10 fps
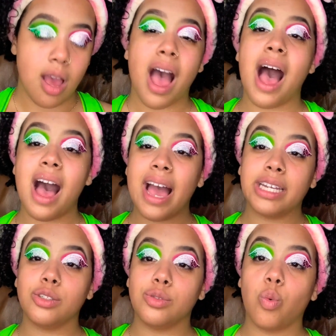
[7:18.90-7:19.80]

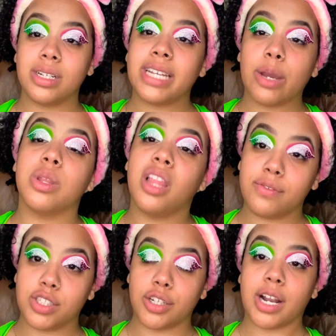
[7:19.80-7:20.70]
I one day would love
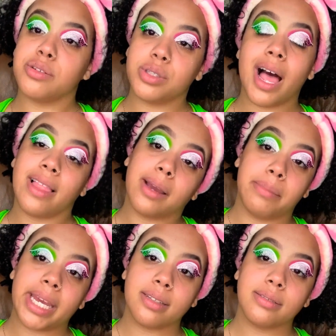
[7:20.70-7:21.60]
to learn how to lie like a
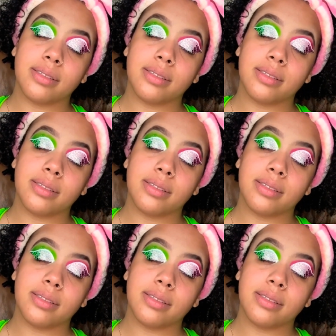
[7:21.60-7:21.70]
man.